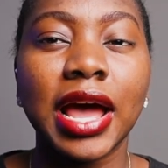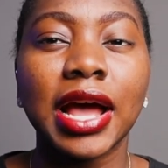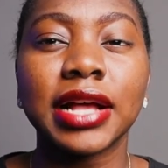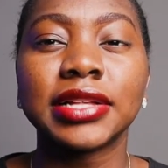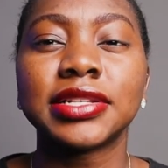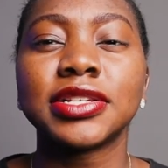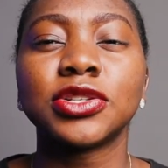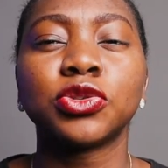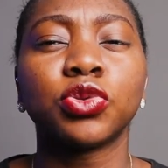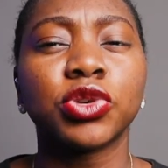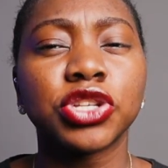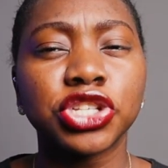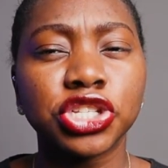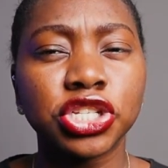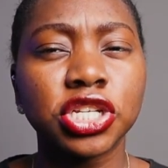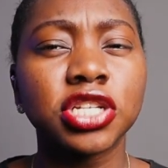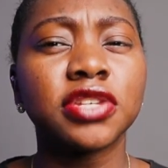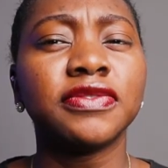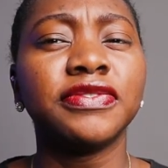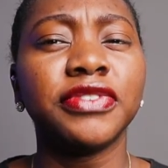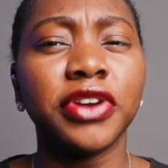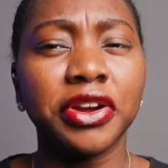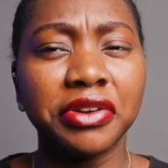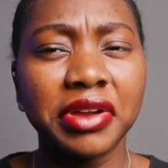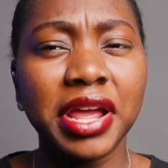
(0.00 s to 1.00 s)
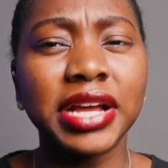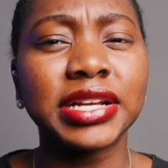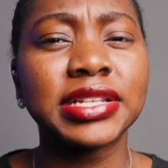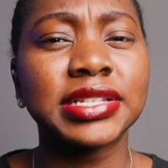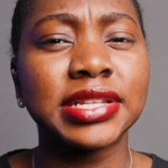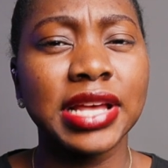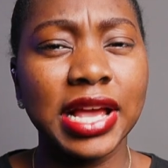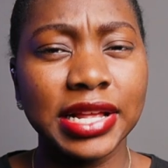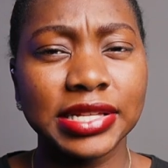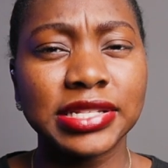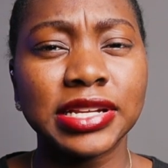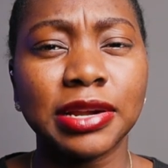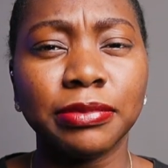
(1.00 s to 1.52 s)
artists was just very
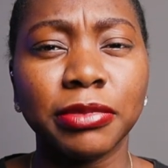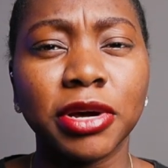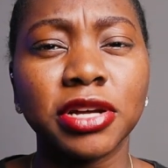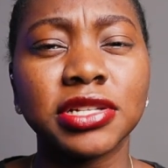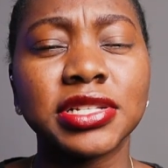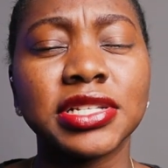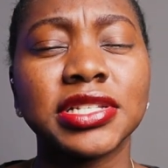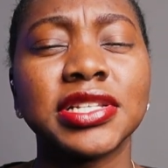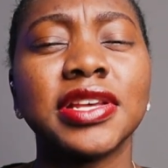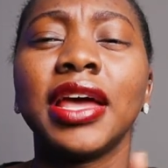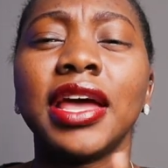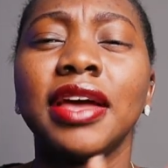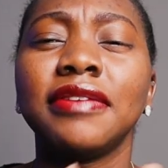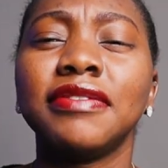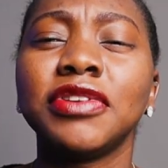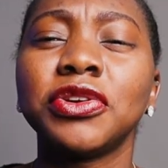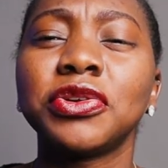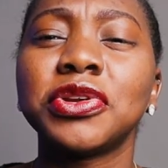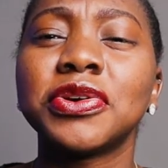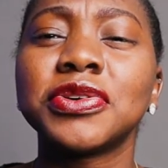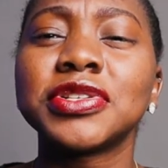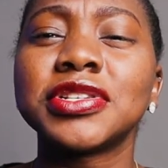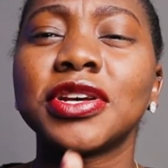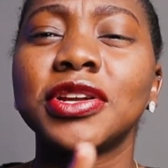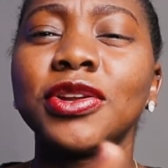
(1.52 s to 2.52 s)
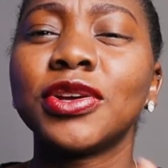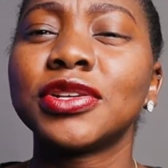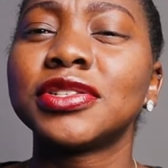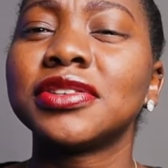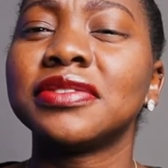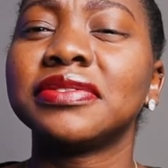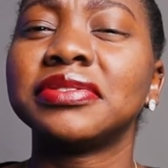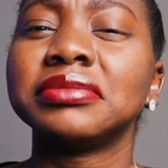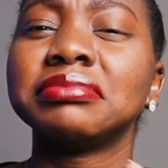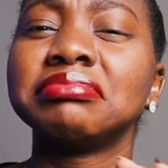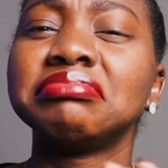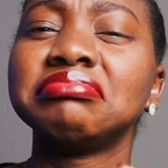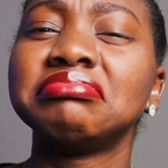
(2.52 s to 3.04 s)
exciting about it. Even though there was a lot
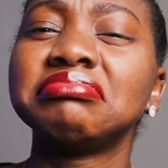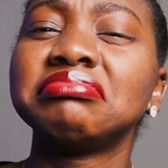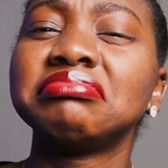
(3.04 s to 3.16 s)
of